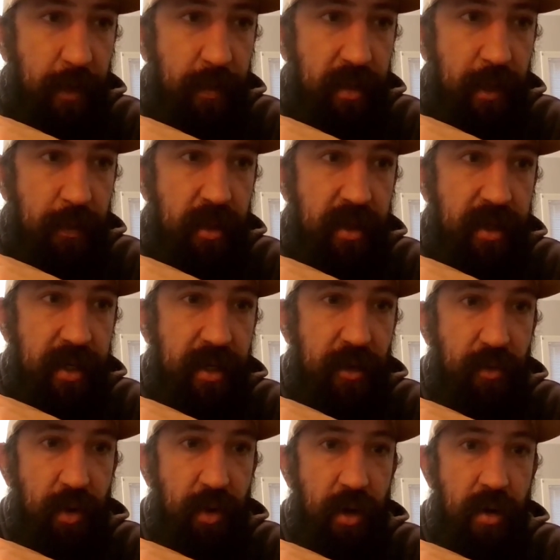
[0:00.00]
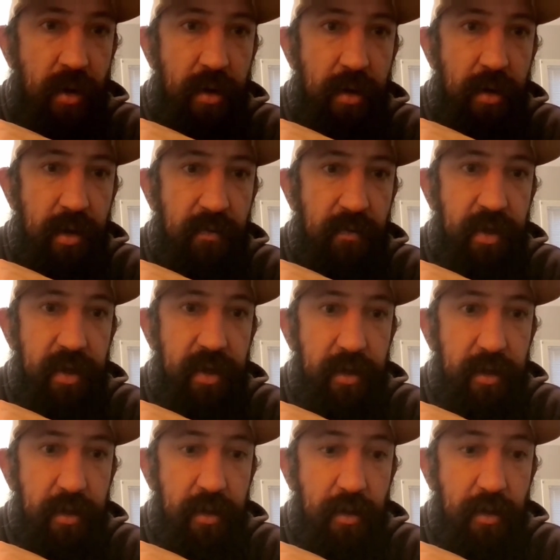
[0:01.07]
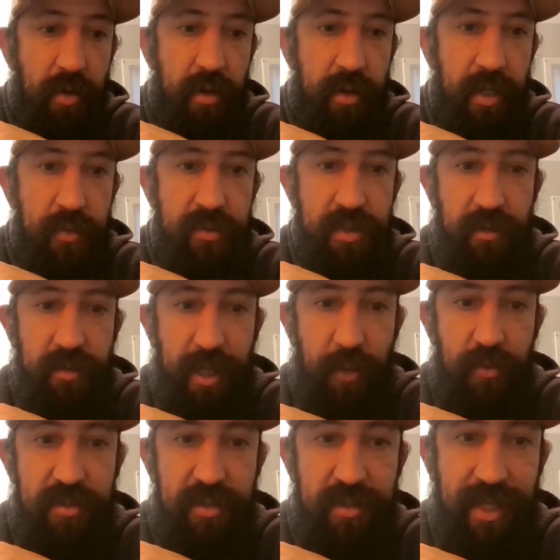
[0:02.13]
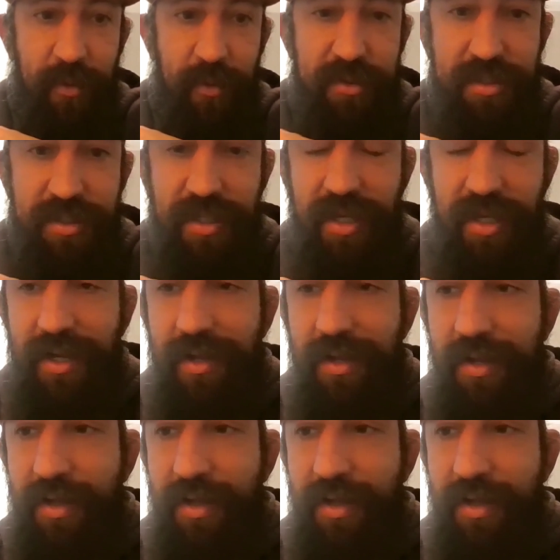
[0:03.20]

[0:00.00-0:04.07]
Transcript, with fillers: I'm I'm looking at the wrong event. Hold on. That was the that was that was